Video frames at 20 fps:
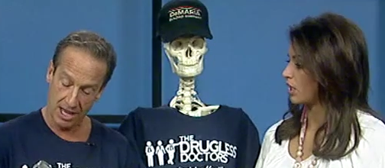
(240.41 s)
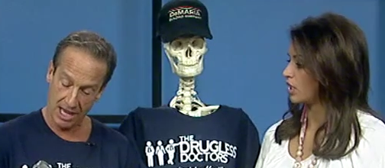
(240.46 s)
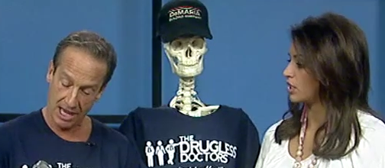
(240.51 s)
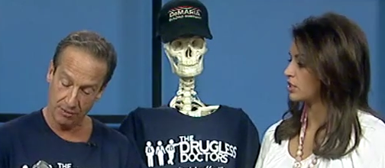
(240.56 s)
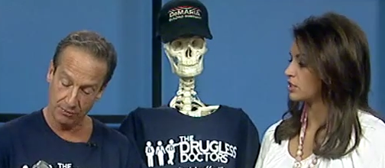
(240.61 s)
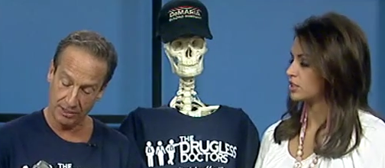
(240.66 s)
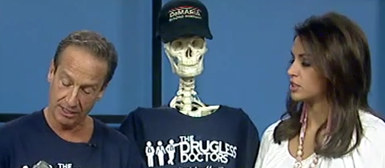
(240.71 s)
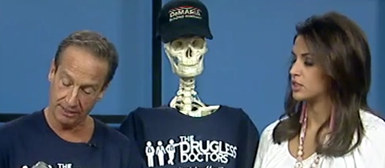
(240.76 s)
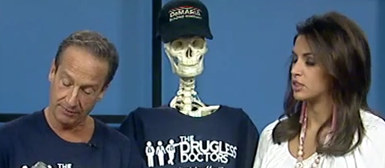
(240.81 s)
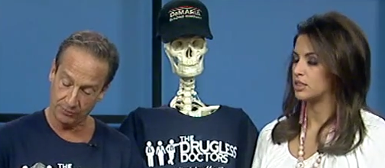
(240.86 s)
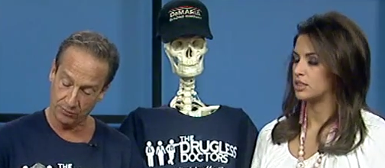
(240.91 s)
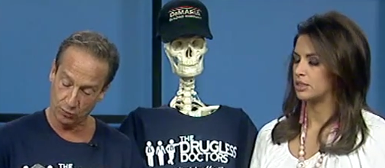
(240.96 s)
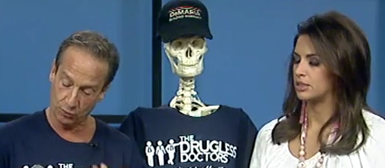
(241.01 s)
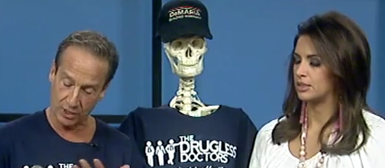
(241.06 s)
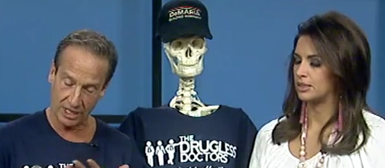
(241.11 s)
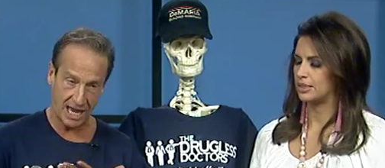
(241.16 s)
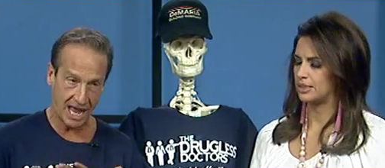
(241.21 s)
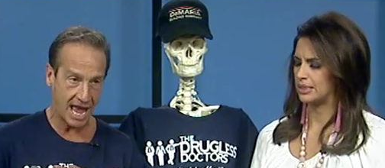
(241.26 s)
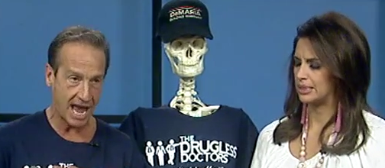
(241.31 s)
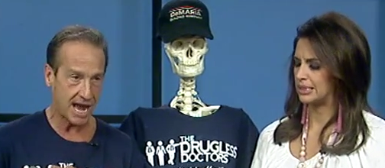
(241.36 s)
Speaker 1: And we
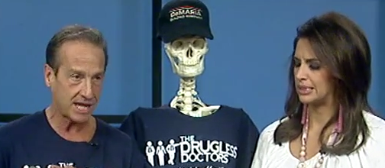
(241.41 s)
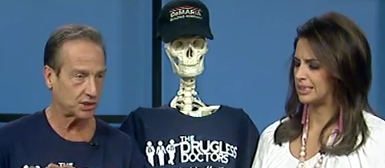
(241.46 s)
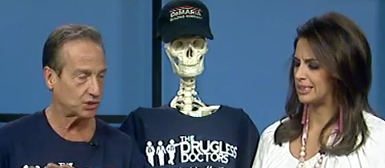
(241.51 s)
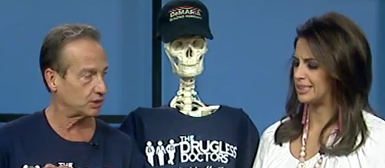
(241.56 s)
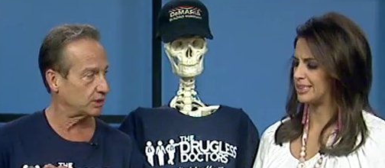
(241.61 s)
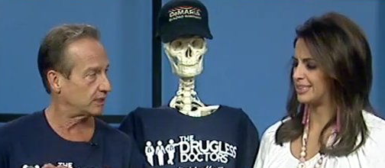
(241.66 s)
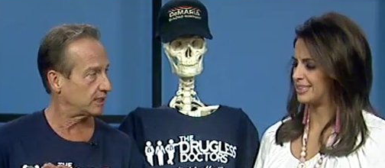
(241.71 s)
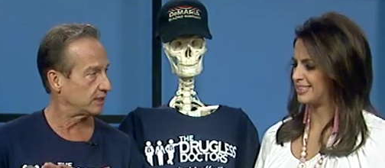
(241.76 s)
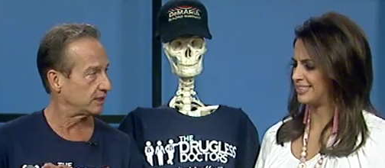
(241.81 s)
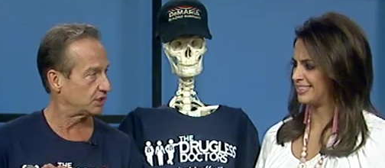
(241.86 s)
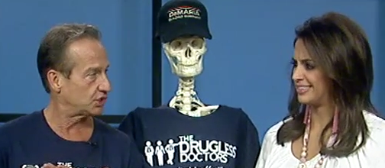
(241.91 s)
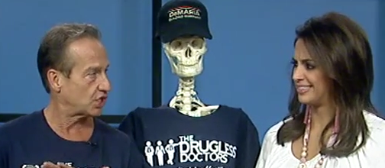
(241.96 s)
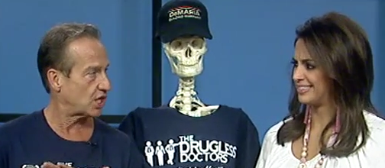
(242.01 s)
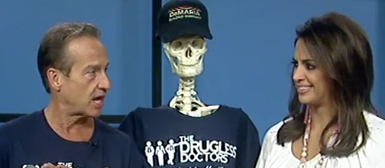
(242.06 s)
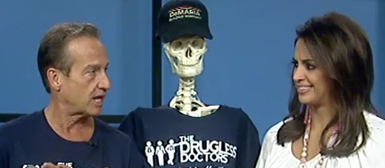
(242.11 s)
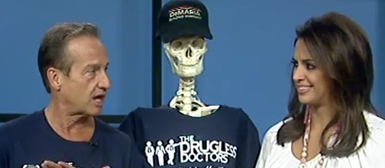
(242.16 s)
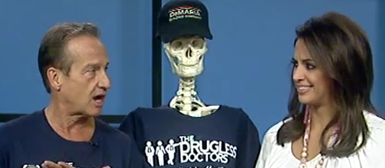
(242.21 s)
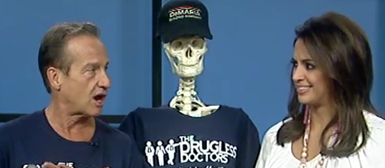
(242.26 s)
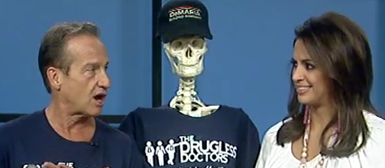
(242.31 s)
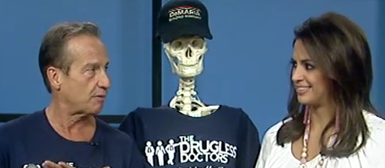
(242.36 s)
actually can check
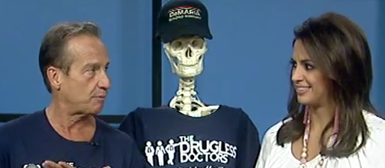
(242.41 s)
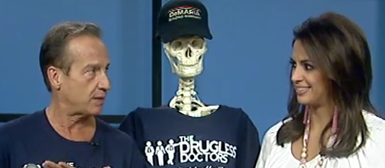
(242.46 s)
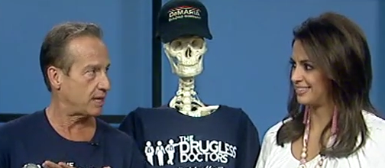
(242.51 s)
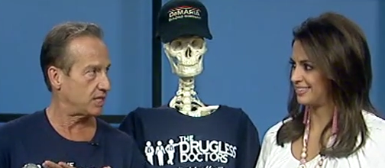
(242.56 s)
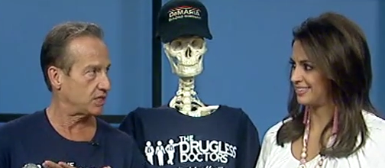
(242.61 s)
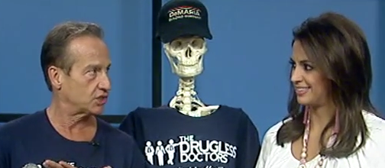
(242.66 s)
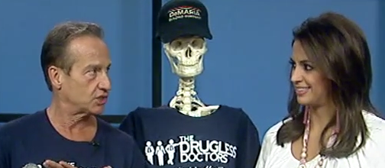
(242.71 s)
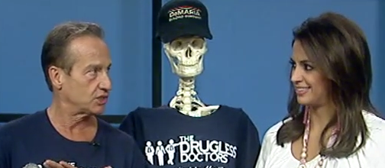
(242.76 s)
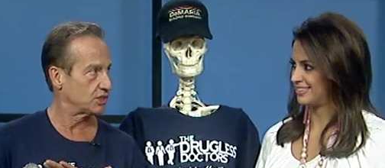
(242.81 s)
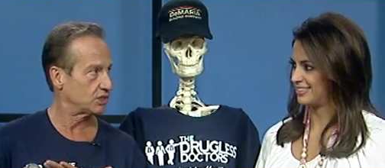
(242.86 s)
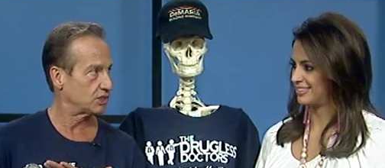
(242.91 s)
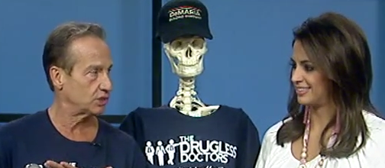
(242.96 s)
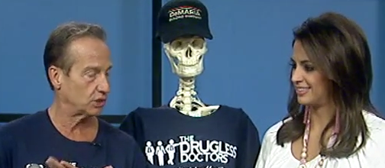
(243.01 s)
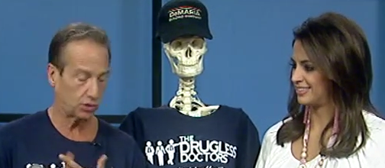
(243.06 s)
our patient's